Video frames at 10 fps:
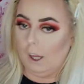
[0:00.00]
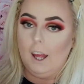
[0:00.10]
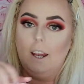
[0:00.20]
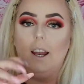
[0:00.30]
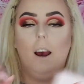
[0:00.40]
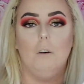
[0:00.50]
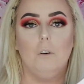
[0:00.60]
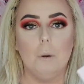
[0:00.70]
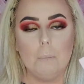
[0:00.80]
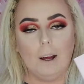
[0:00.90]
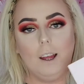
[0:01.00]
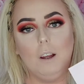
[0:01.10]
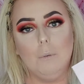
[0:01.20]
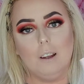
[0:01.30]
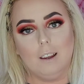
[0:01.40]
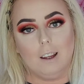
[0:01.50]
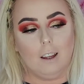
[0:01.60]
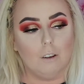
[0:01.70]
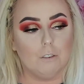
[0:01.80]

Okay, now going back in with the